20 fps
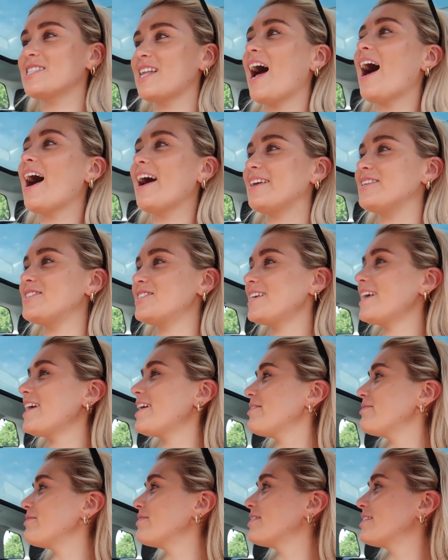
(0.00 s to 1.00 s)
started, do
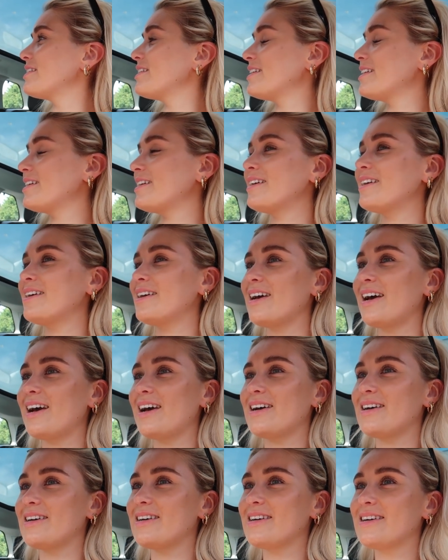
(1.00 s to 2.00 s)
you? Yeah, I do. I
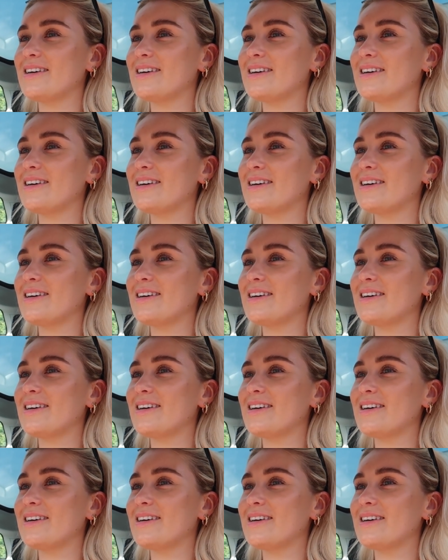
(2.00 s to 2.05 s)
mean, it's